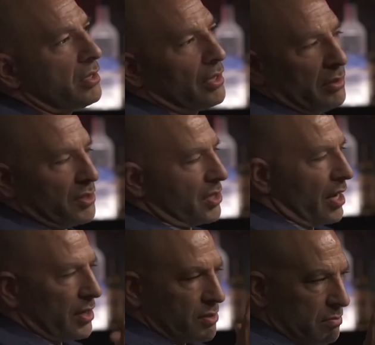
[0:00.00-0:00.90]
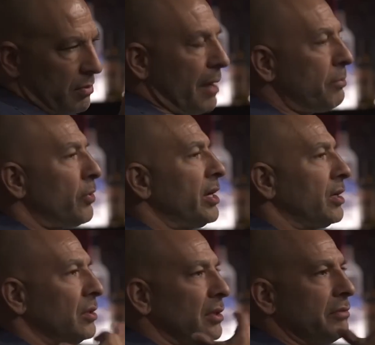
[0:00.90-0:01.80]
in this case, operating
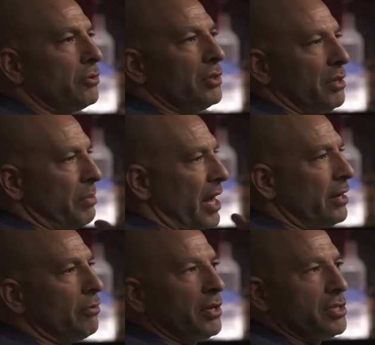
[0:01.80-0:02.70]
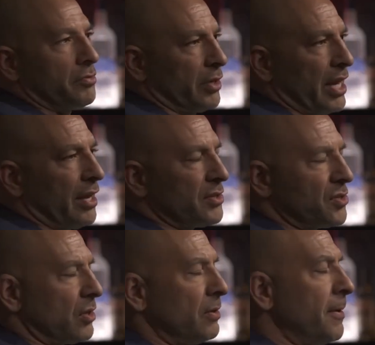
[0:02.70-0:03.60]
on the liver and the pancreas for
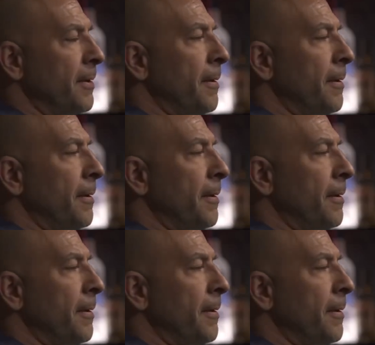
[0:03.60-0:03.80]
cancer.